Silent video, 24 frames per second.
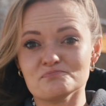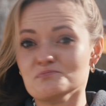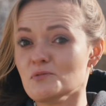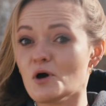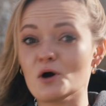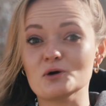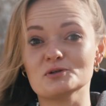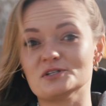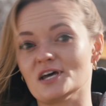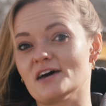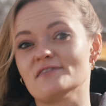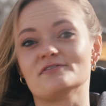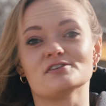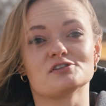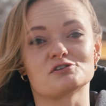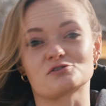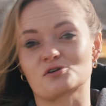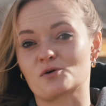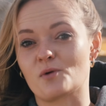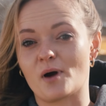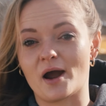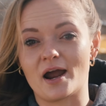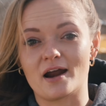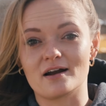no DEF is
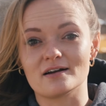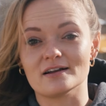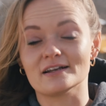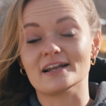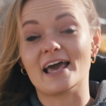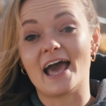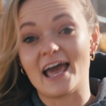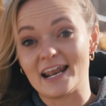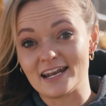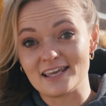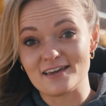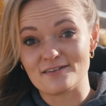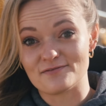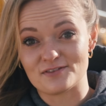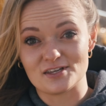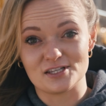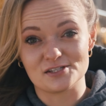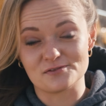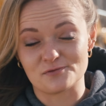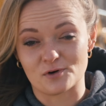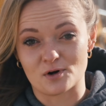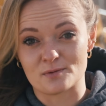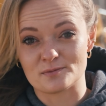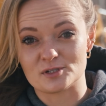required in any of
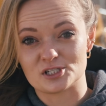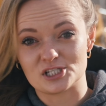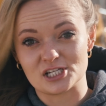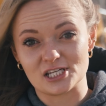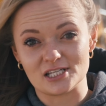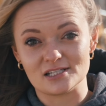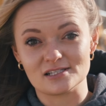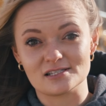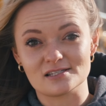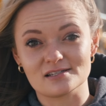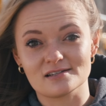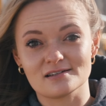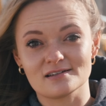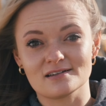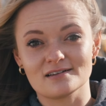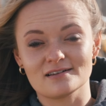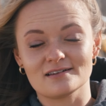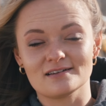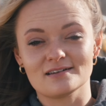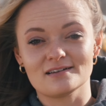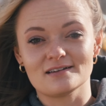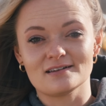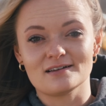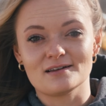these 4 machines.
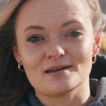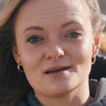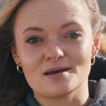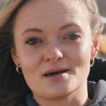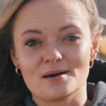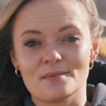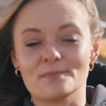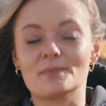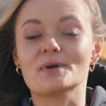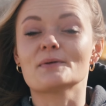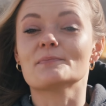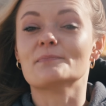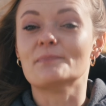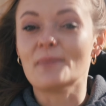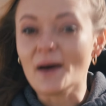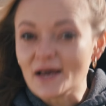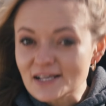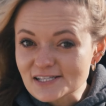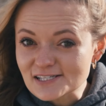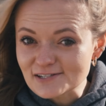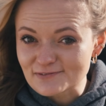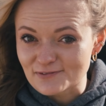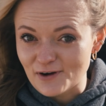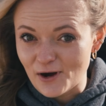But
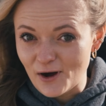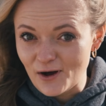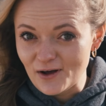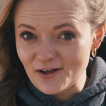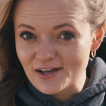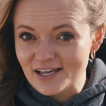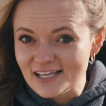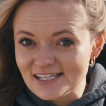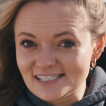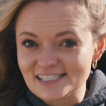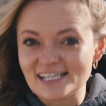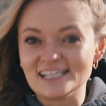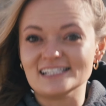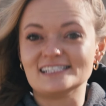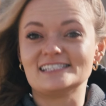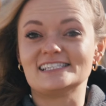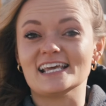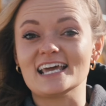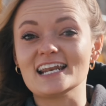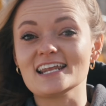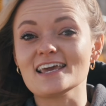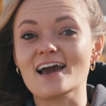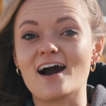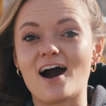best of all is that
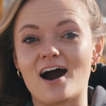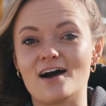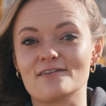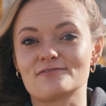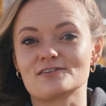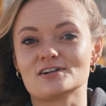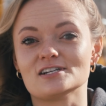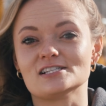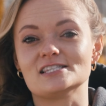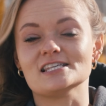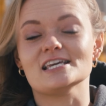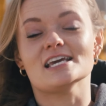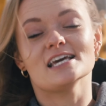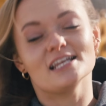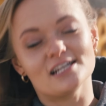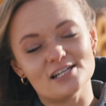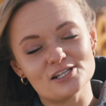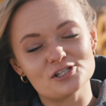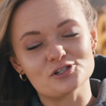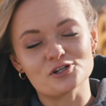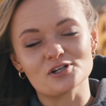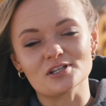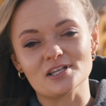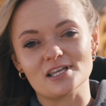Sany offers the
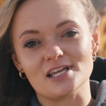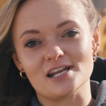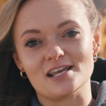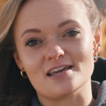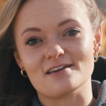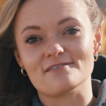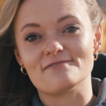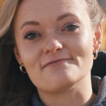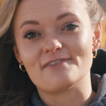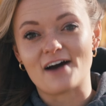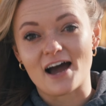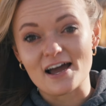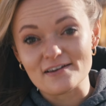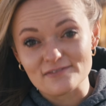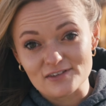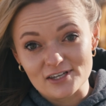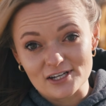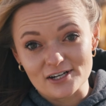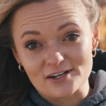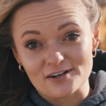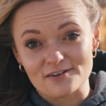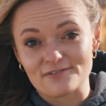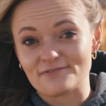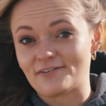industry-leading
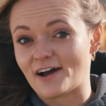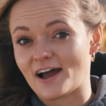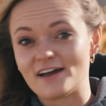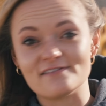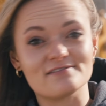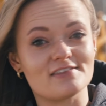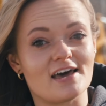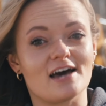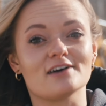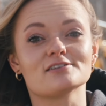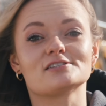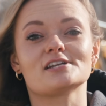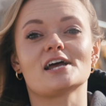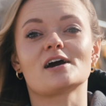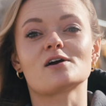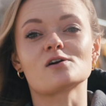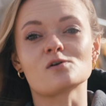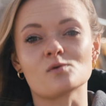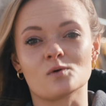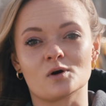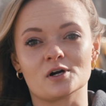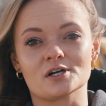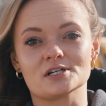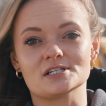5-year,
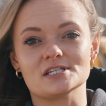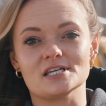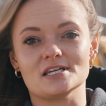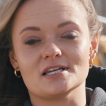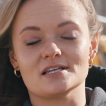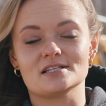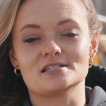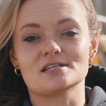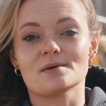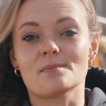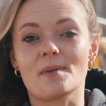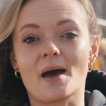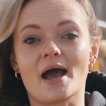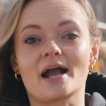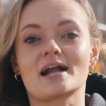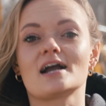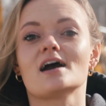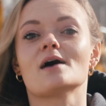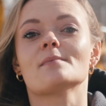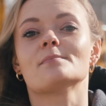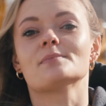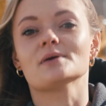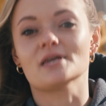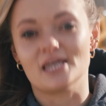5,000-hour warranty to back
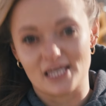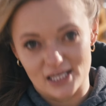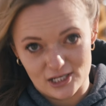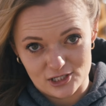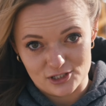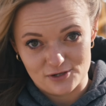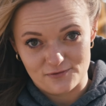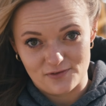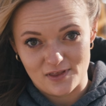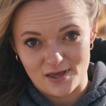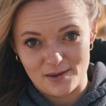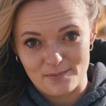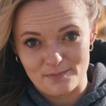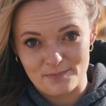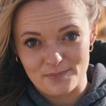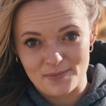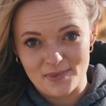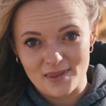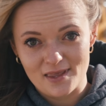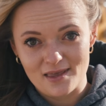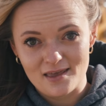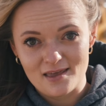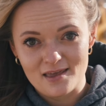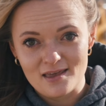up each of them.
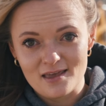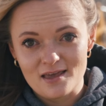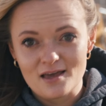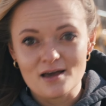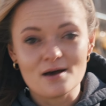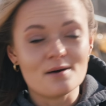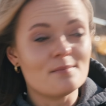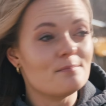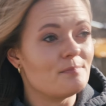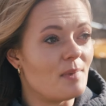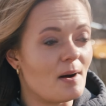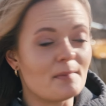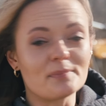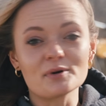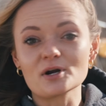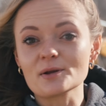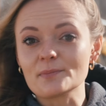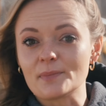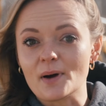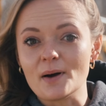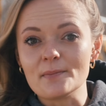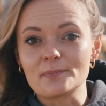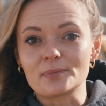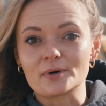Bumper to
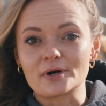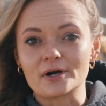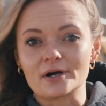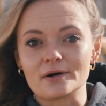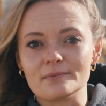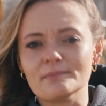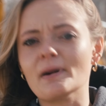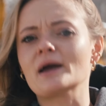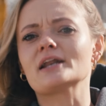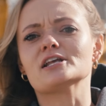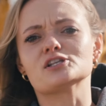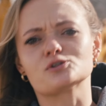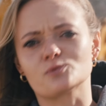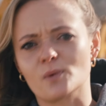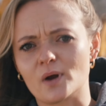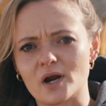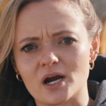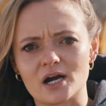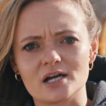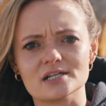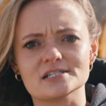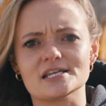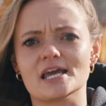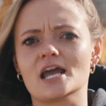bumper, minus
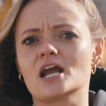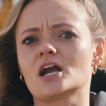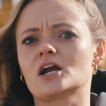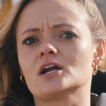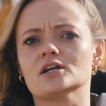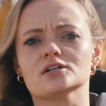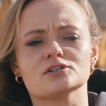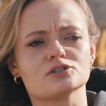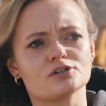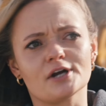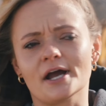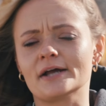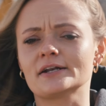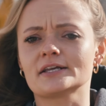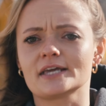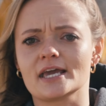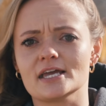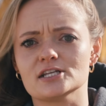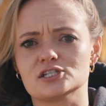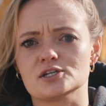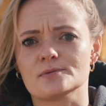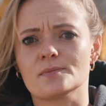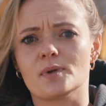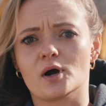wear and tear and ground
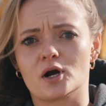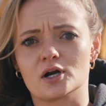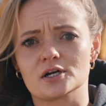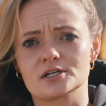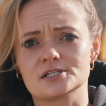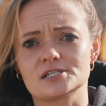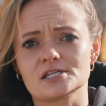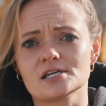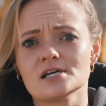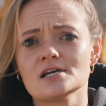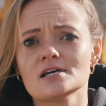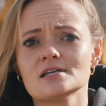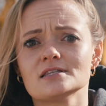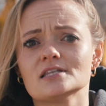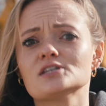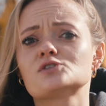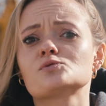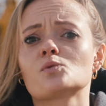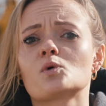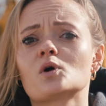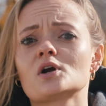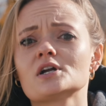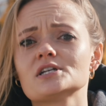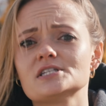engaging parts,
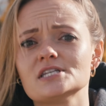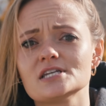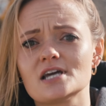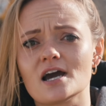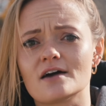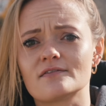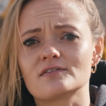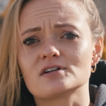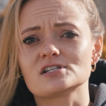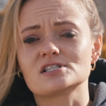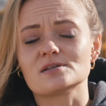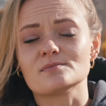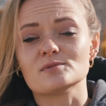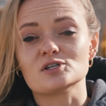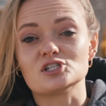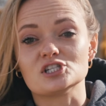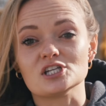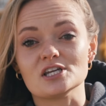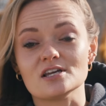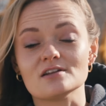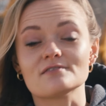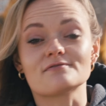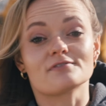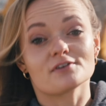this warranty covers the
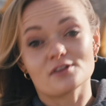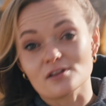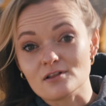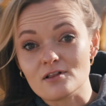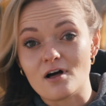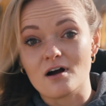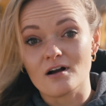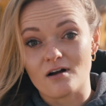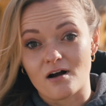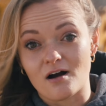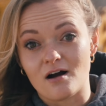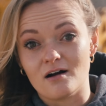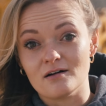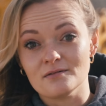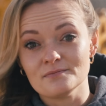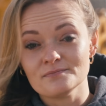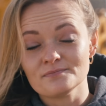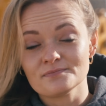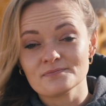machine for the long haul.